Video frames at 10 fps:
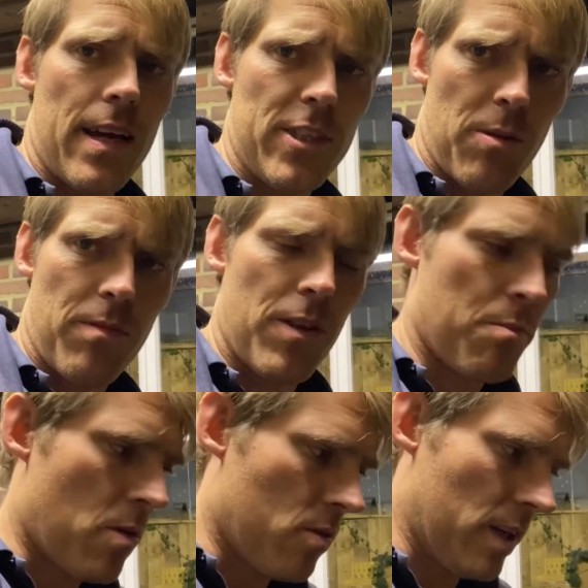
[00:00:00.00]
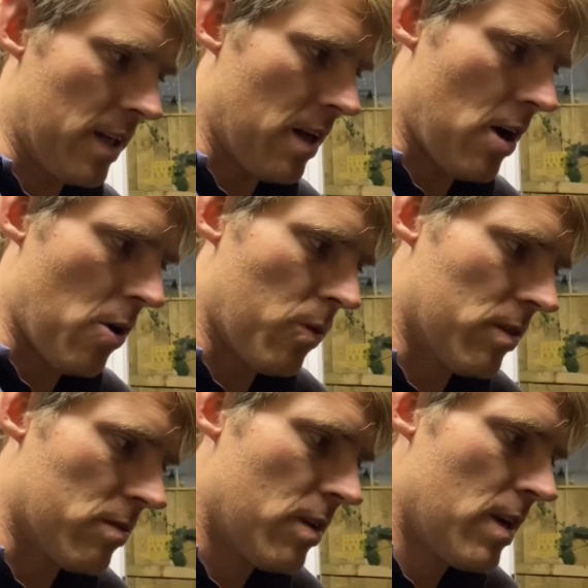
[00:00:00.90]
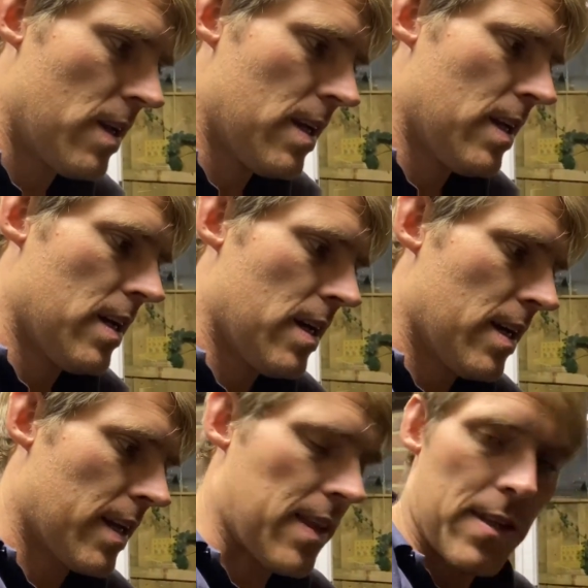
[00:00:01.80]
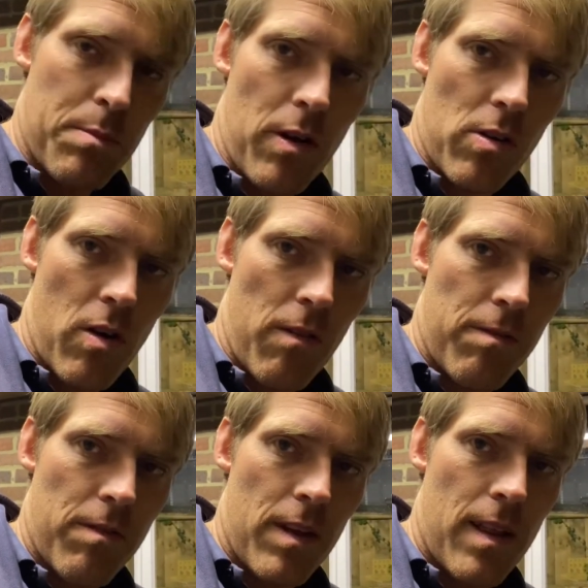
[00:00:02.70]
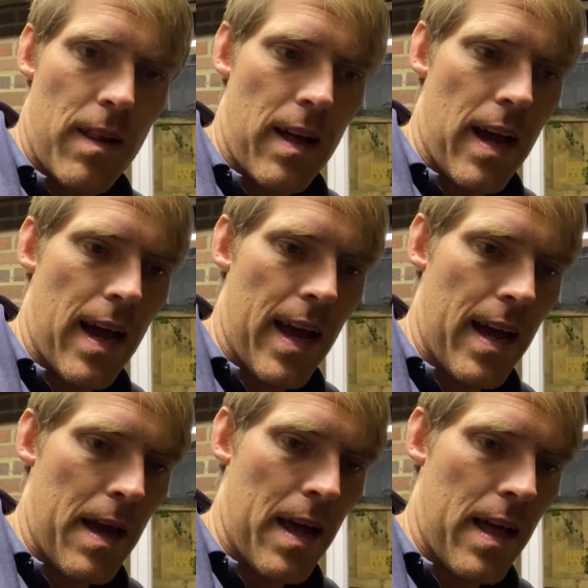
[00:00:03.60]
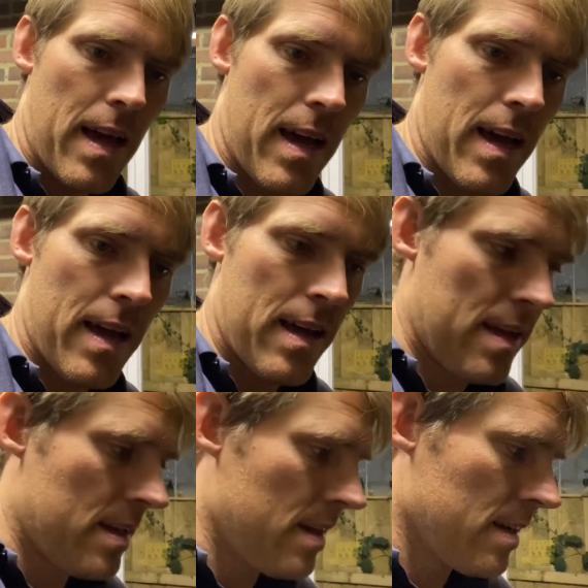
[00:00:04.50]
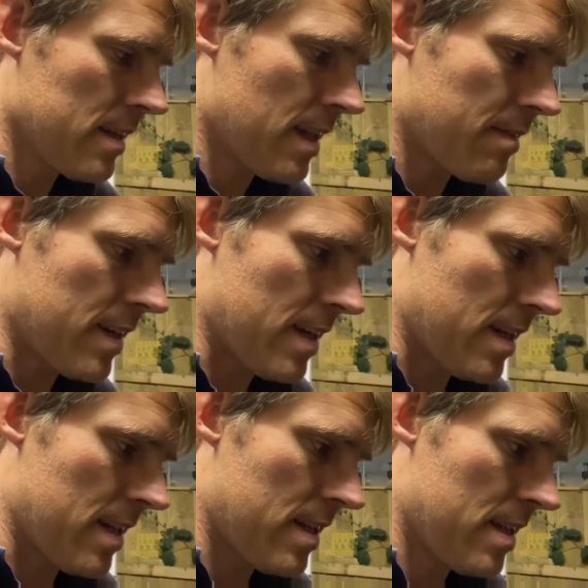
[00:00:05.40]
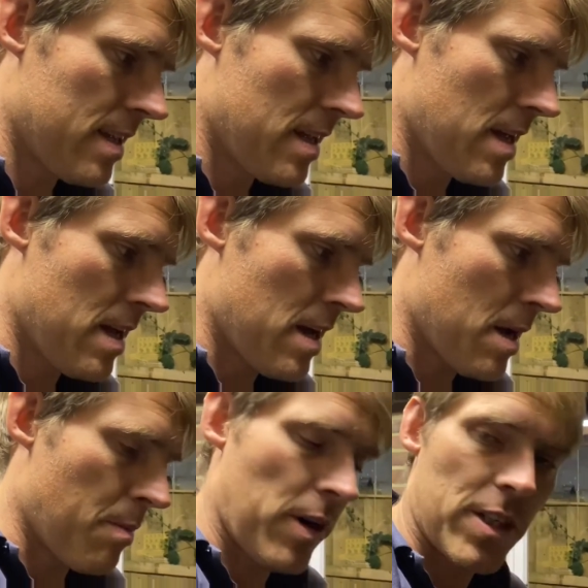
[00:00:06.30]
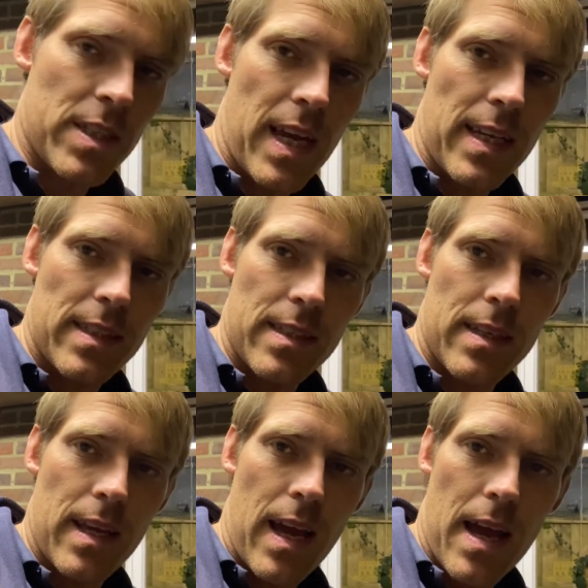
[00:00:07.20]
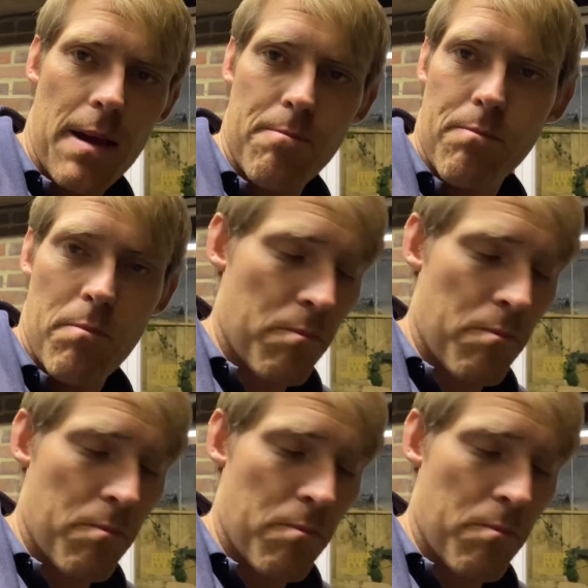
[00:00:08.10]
job for the morning. I will get this block off, give it a pressure test. So,